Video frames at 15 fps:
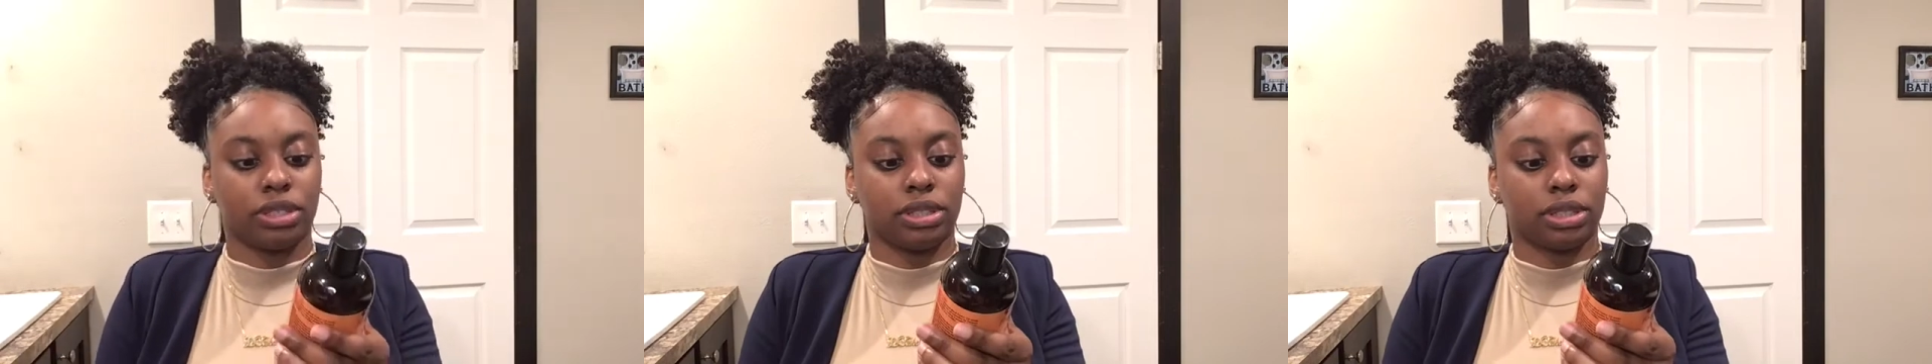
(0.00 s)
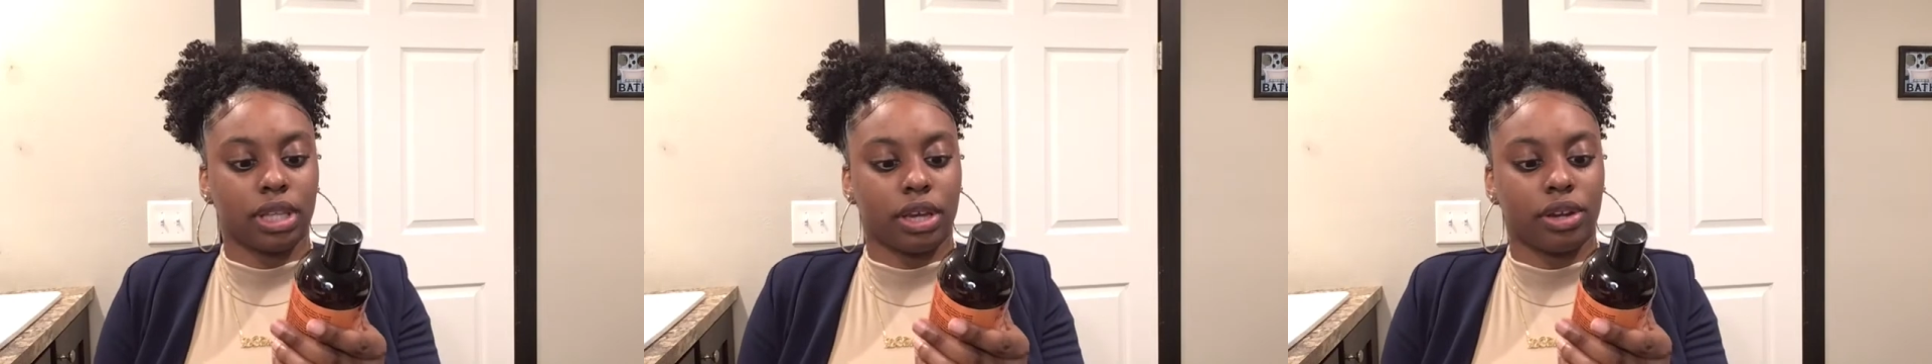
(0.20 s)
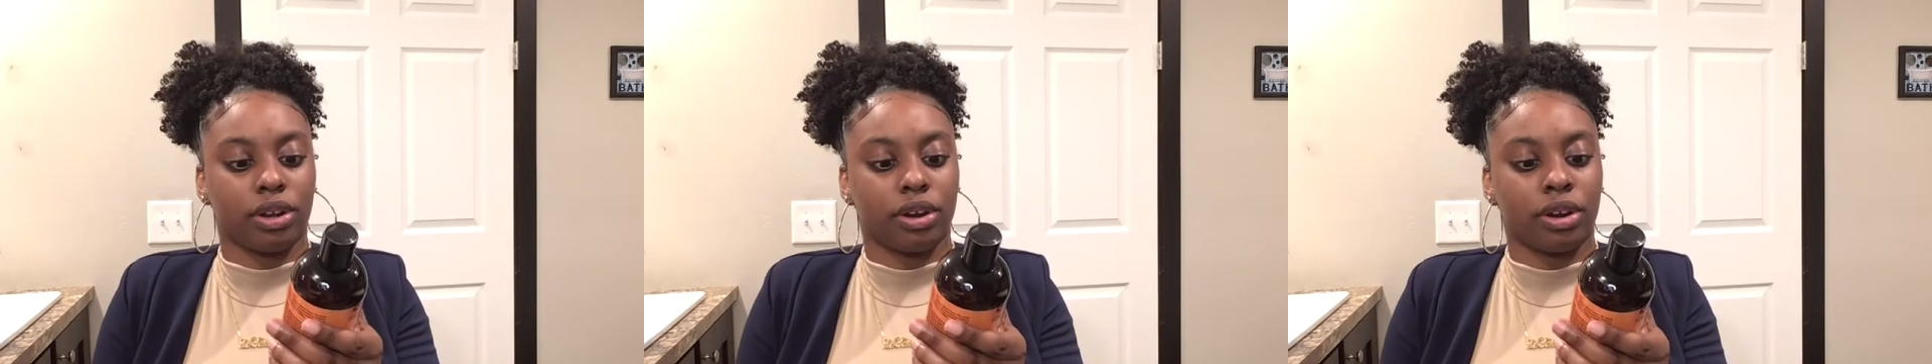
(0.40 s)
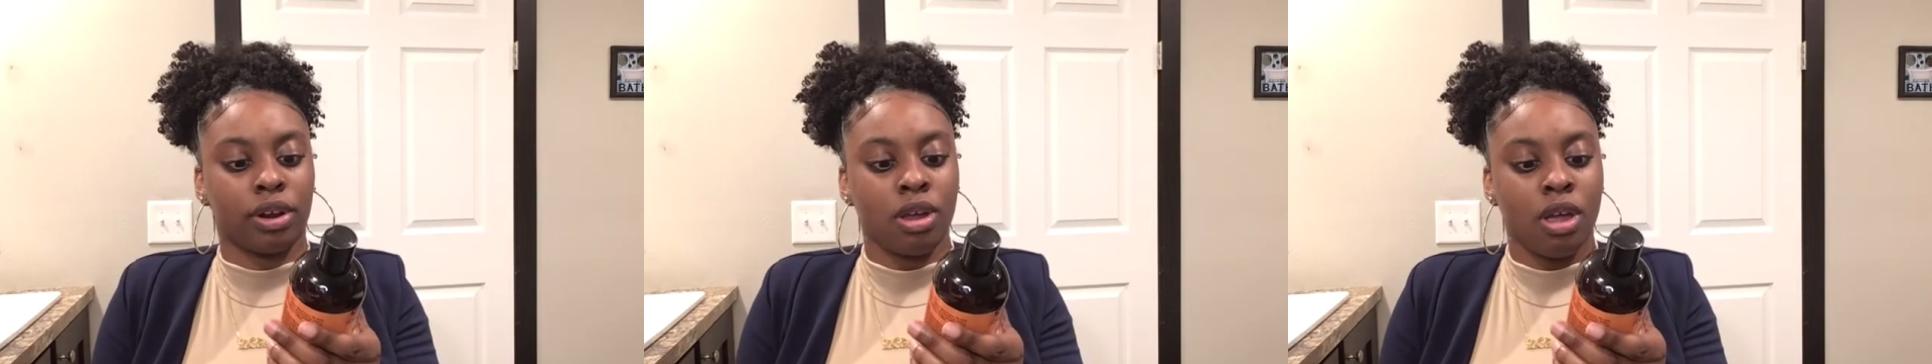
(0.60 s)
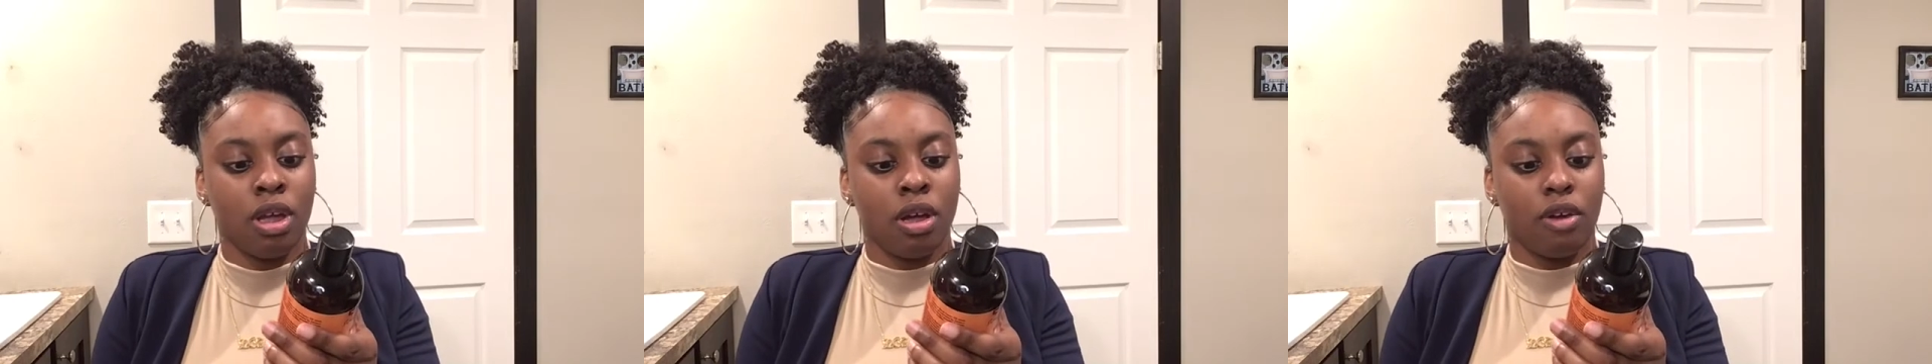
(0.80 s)
hair
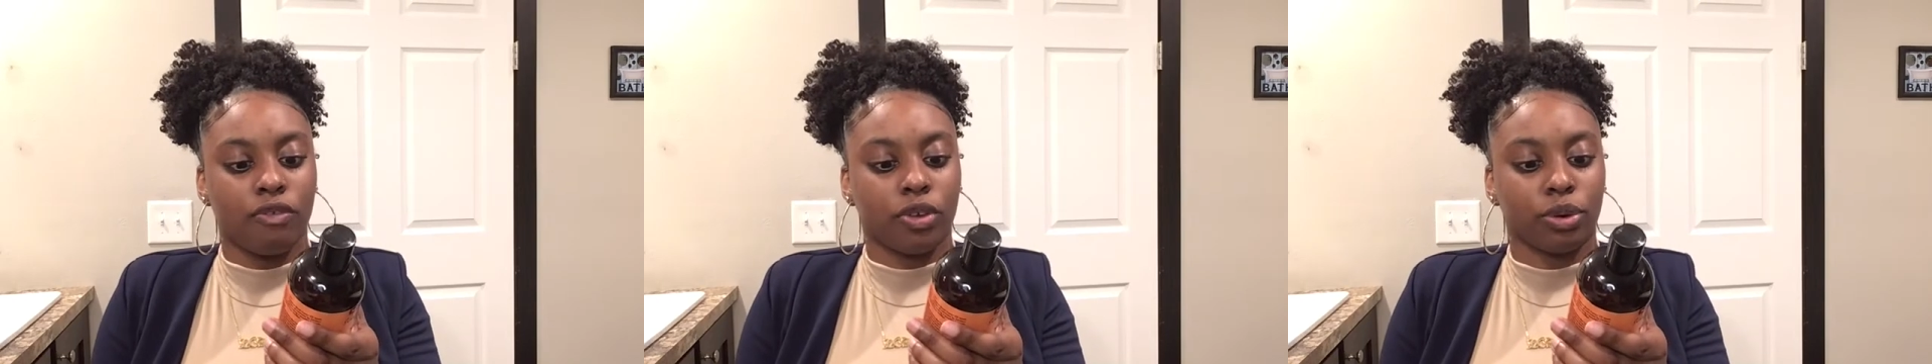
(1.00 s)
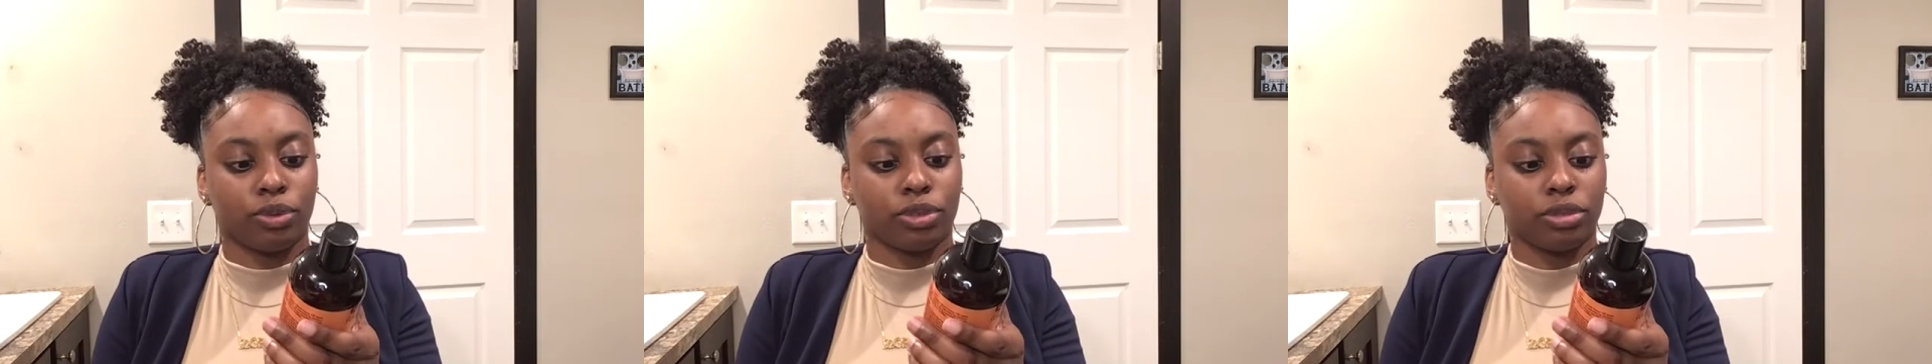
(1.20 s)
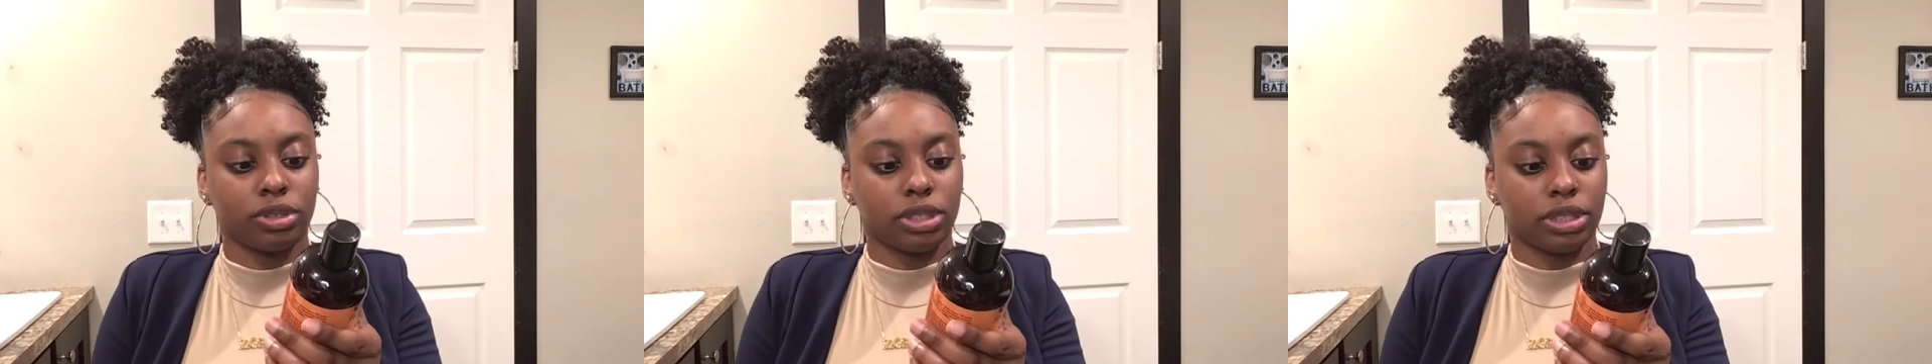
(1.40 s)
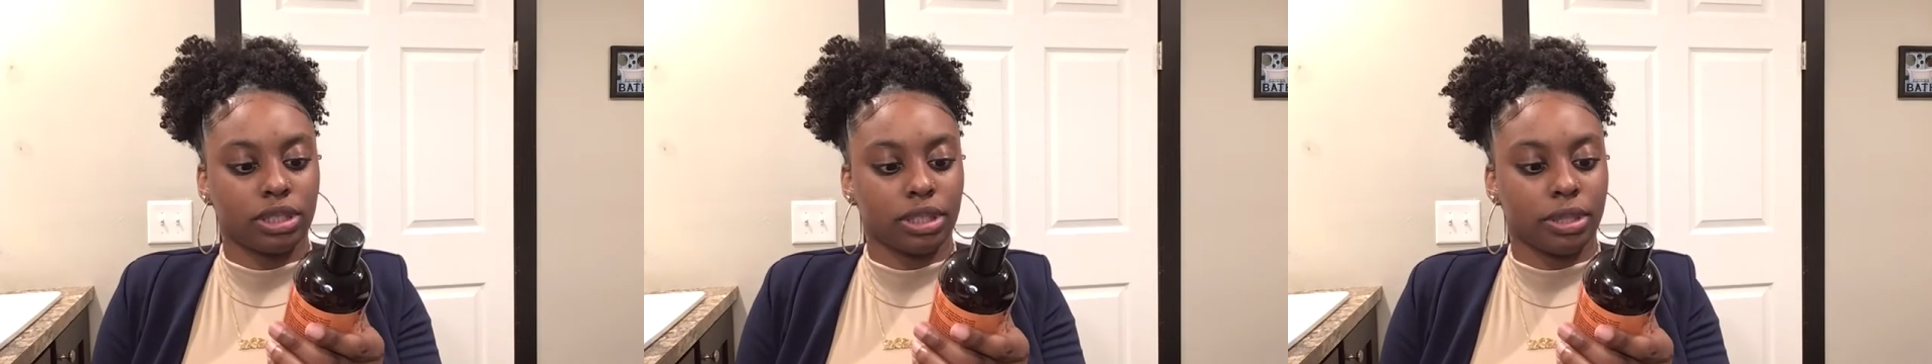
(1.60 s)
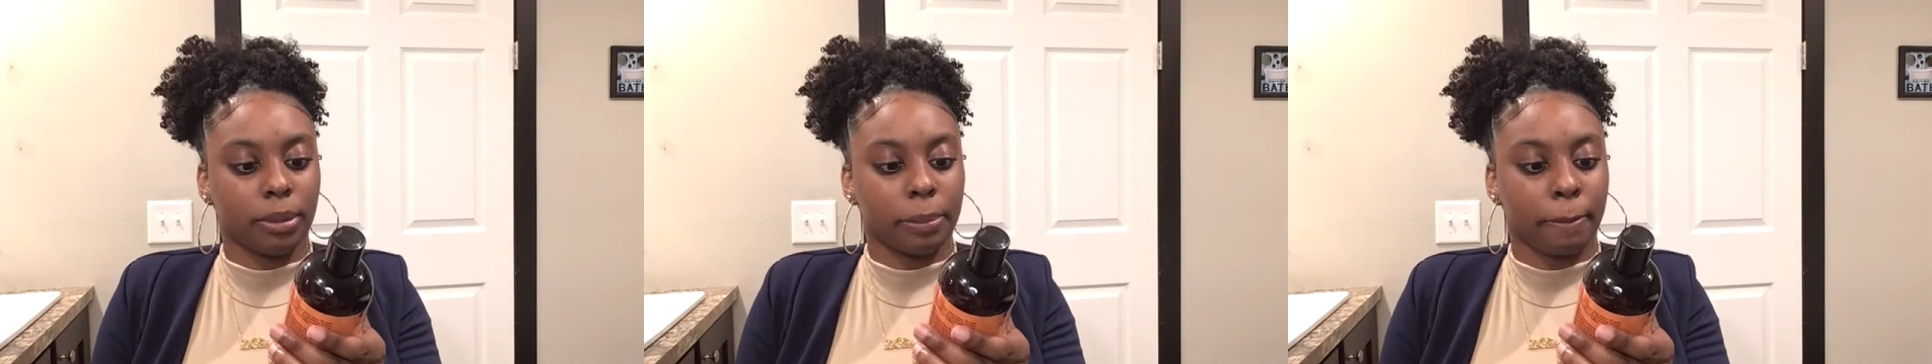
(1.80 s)
from root to
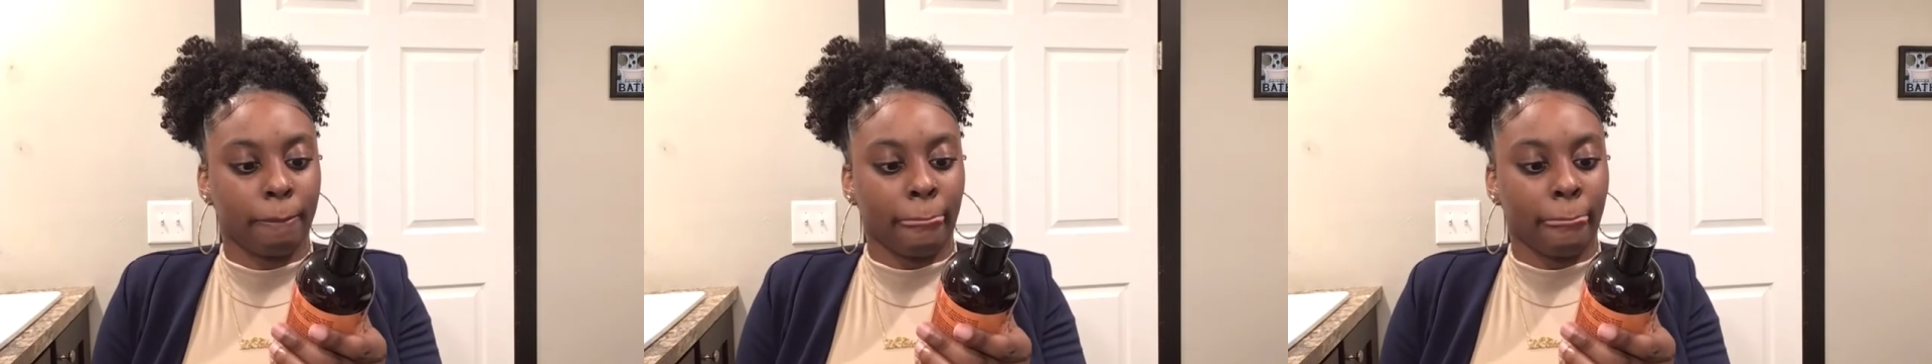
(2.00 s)
tip,